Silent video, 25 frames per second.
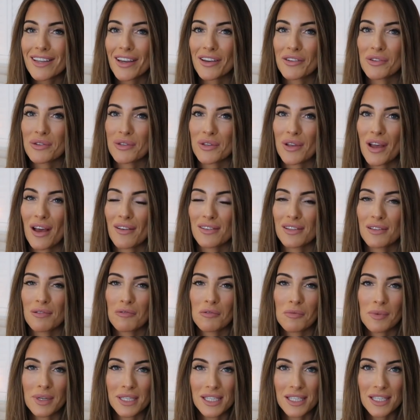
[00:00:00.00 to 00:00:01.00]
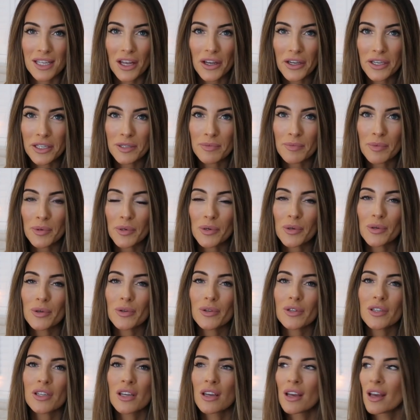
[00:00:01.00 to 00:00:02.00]
I also have some on my
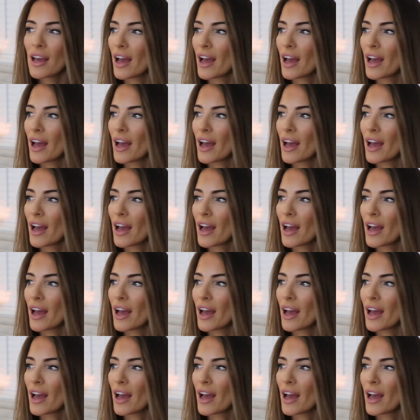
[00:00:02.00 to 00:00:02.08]
sideboard.